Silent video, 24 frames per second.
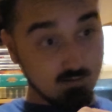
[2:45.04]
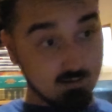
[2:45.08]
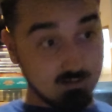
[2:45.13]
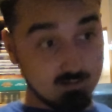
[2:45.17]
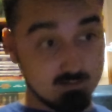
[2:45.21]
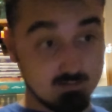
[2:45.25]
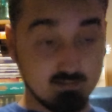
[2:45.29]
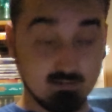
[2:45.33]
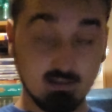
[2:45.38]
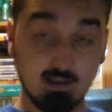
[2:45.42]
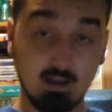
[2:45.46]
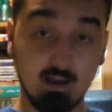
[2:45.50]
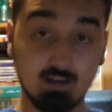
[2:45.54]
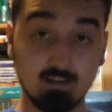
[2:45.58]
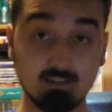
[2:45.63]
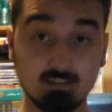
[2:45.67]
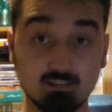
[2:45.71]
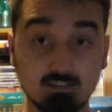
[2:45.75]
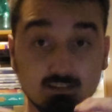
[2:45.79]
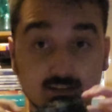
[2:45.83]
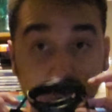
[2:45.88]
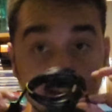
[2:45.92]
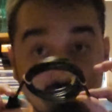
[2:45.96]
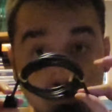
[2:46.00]
I, I
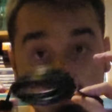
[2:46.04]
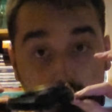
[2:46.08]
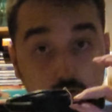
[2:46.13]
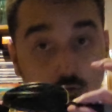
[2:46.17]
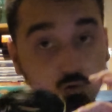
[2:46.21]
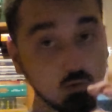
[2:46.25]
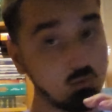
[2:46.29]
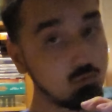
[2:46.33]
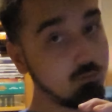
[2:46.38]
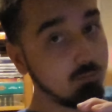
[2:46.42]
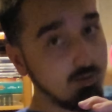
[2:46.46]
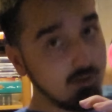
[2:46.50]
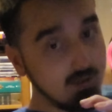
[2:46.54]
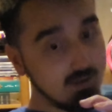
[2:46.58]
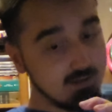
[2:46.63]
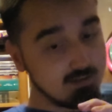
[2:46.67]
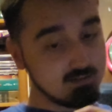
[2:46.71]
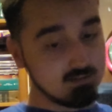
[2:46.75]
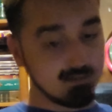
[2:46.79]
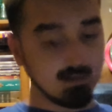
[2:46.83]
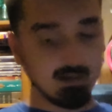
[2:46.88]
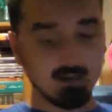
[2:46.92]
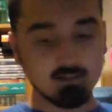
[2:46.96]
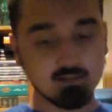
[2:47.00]
see you,
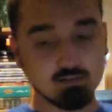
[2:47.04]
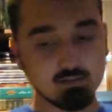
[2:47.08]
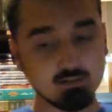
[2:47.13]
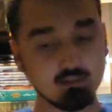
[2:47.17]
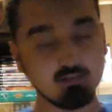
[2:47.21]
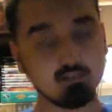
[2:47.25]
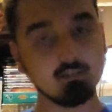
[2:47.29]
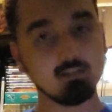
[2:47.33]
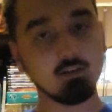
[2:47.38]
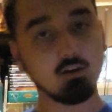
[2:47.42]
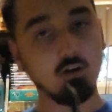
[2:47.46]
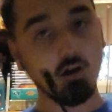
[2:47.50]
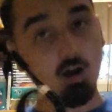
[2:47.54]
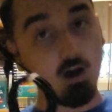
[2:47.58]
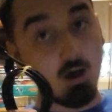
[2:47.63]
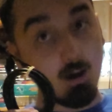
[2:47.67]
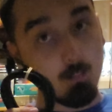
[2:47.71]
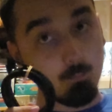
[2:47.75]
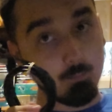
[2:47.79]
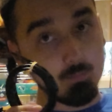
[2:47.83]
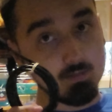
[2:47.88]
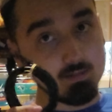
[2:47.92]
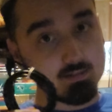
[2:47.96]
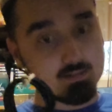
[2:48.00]
PlayStation. You're
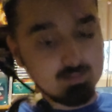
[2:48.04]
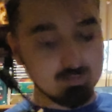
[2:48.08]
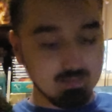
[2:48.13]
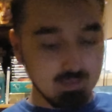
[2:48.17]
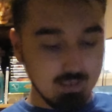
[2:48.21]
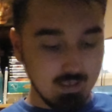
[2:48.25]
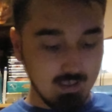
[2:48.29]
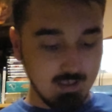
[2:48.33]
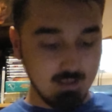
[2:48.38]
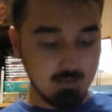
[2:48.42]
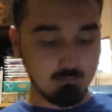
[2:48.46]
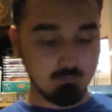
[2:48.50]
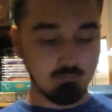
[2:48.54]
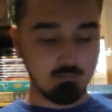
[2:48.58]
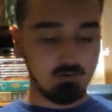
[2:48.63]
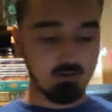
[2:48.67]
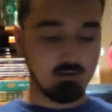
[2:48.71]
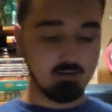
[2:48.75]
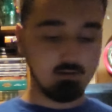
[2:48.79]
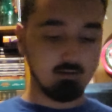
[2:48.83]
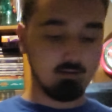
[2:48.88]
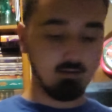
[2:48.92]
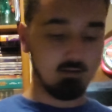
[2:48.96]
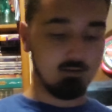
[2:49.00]
up in your game
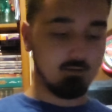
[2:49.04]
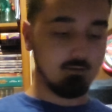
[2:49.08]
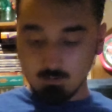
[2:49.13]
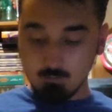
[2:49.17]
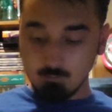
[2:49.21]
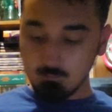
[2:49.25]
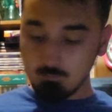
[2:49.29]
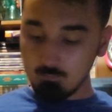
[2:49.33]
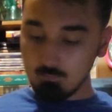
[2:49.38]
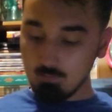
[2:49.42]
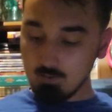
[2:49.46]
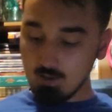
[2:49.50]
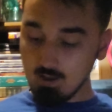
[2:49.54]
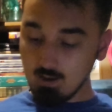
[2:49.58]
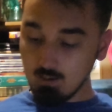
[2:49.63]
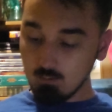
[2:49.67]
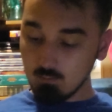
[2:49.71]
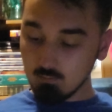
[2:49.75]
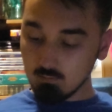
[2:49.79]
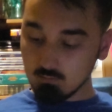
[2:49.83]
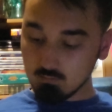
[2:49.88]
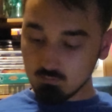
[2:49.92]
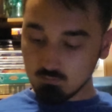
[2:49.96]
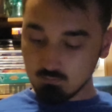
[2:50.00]
right now.
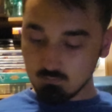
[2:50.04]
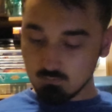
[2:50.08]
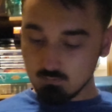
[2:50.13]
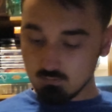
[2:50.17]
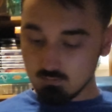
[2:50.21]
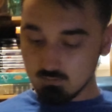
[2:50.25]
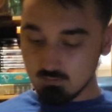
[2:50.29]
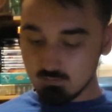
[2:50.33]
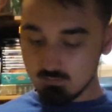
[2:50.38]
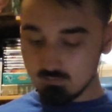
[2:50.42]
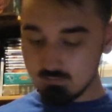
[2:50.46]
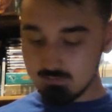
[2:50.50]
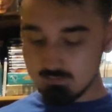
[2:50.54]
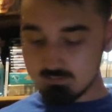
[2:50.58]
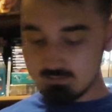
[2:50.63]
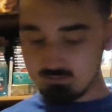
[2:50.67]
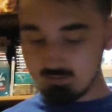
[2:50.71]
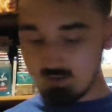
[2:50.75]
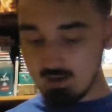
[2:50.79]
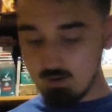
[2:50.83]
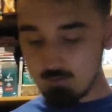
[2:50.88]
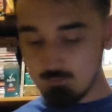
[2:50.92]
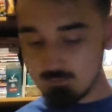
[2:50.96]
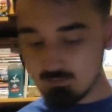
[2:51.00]
Power cord,
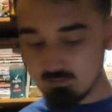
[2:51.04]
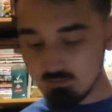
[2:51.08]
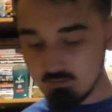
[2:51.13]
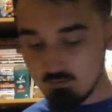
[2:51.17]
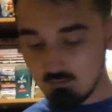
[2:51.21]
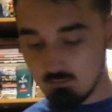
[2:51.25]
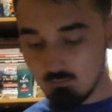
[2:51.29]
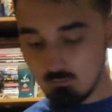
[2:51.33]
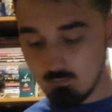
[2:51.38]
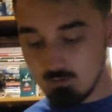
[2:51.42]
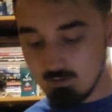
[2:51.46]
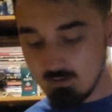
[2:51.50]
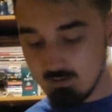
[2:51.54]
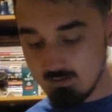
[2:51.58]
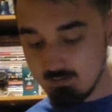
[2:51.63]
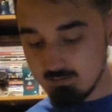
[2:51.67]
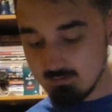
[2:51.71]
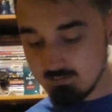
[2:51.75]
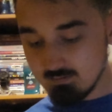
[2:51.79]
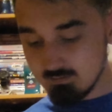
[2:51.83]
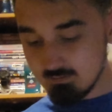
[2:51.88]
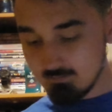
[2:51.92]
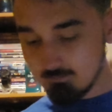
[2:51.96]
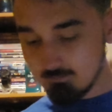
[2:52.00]
same as always.